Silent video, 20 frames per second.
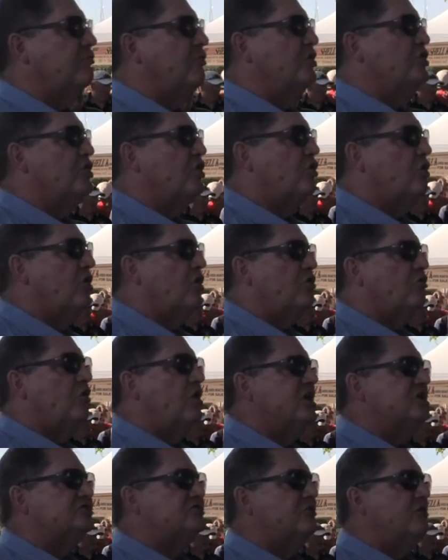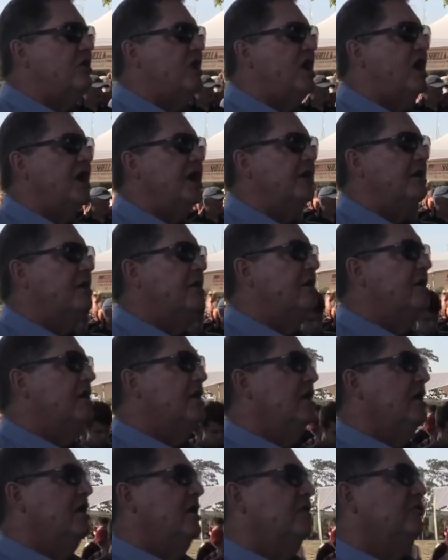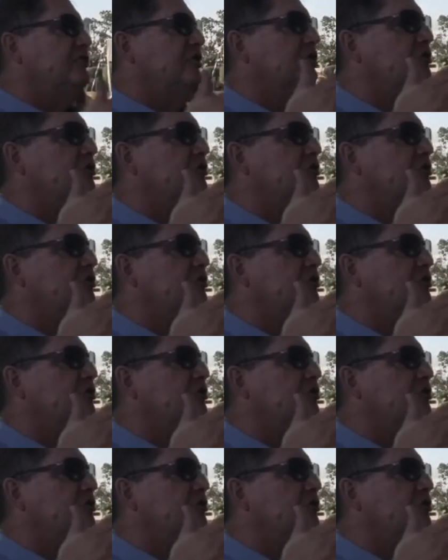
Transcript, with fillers: when you go across the line. The